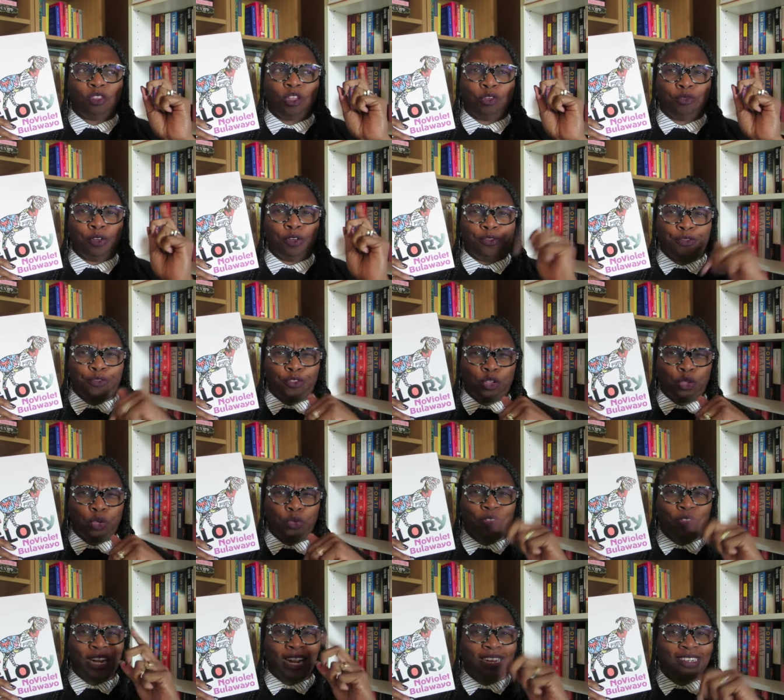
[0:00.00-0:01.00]
the
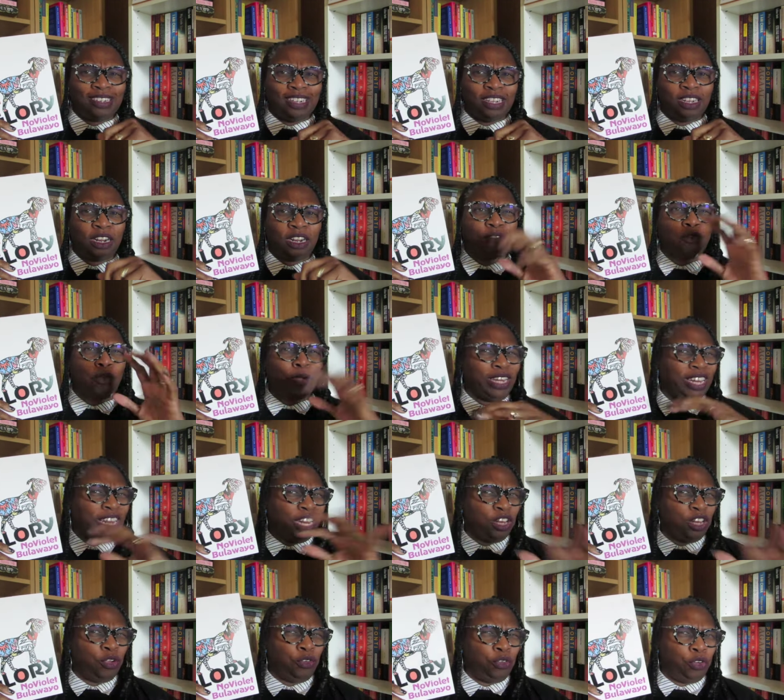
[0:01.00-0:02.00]
review that I did of We
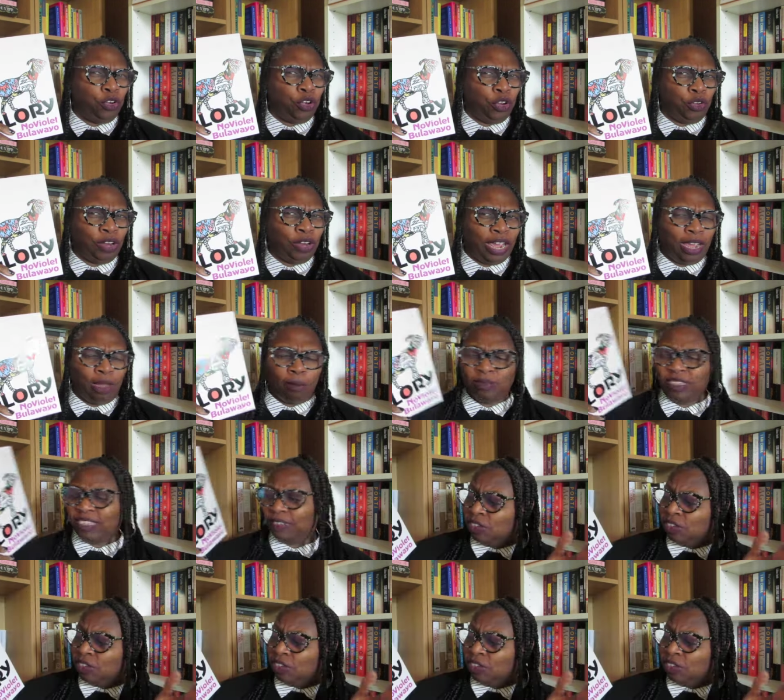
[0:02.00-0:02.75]
Need New Names.